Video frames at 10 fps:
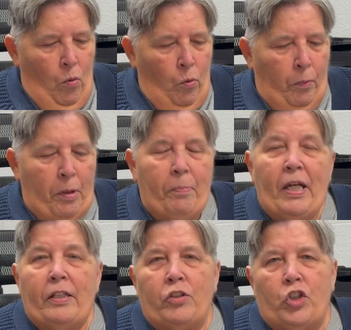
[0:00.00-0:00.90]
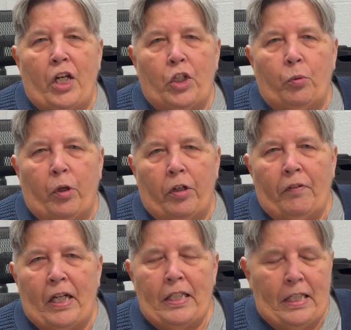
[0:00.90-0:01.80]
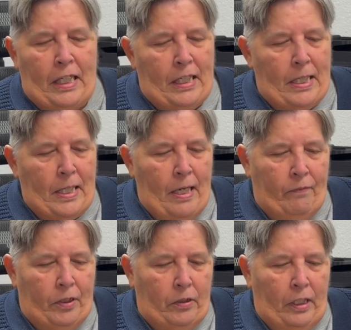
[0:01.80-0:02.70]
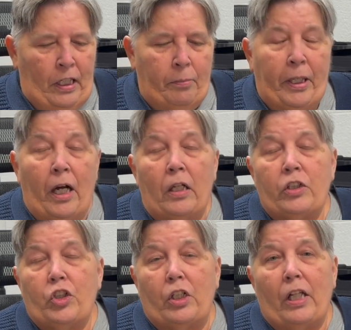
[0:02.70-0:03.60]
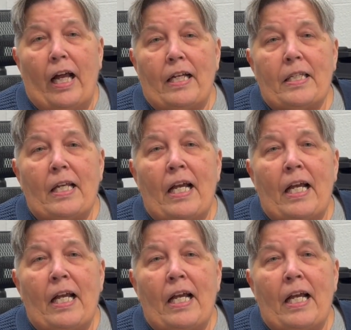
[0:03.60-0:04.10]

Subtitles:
when we met in January of 1987 in a biology class